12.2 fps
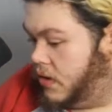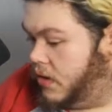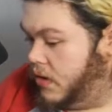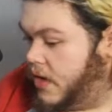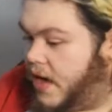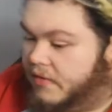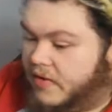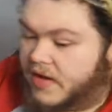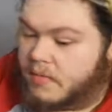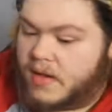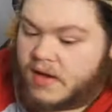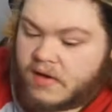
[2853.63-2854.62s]
Also, I
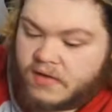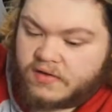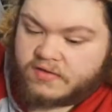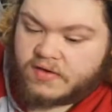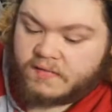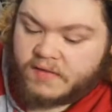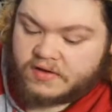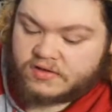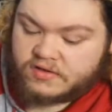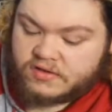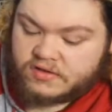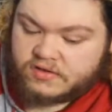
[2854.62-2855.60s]
can make all this stuff on
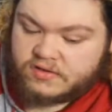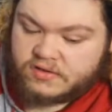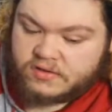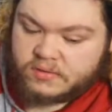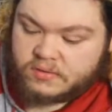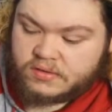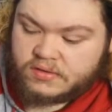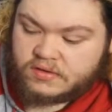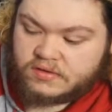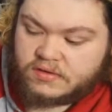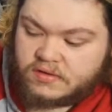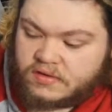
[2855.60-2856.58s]
shirts too. This
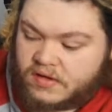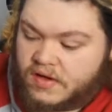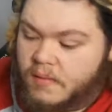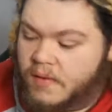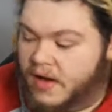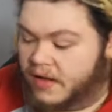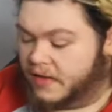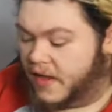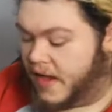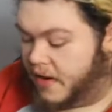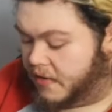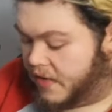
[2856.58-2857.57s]
can go on
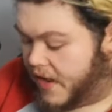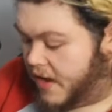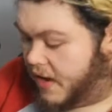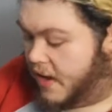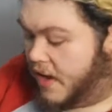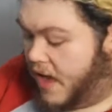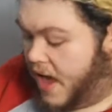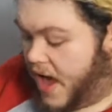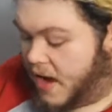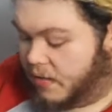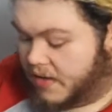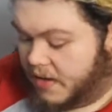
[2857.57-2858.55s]
that or that. I
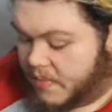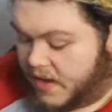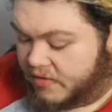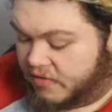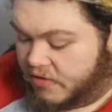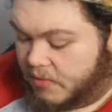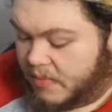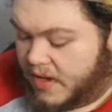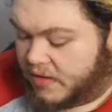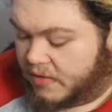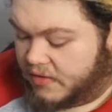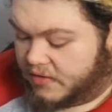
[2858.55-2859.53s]
don't get my shirt
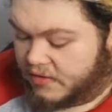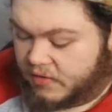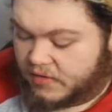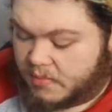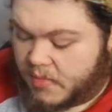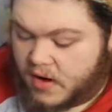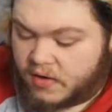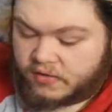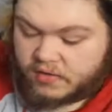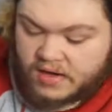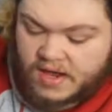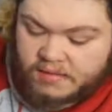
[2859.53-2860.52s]
maker until tomorrow,
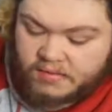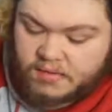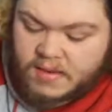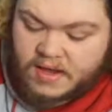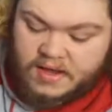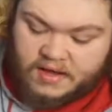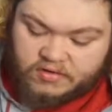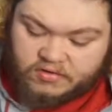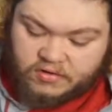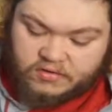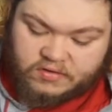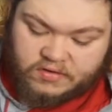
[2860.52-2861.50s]
so I can't really make any
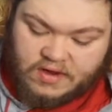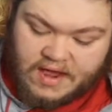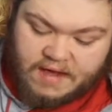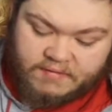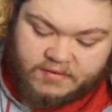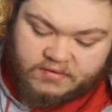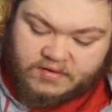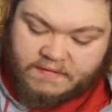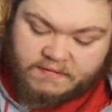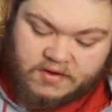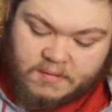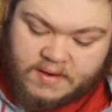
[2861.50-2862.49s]
shirts. I have the stuff
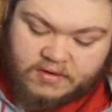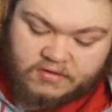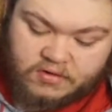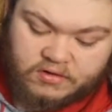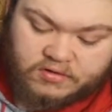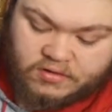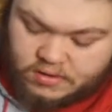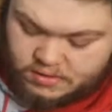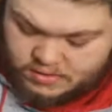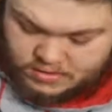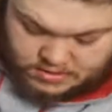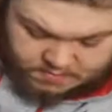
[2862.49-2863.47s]
to make shirts.
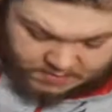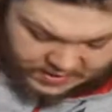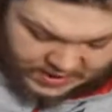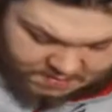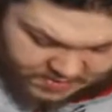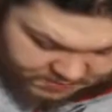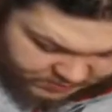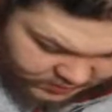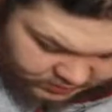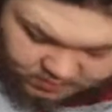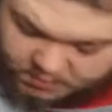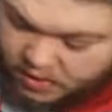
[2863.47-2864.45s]
I can't make them
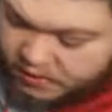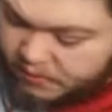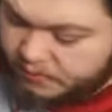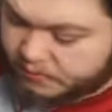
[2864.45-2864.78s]
till tomorrow.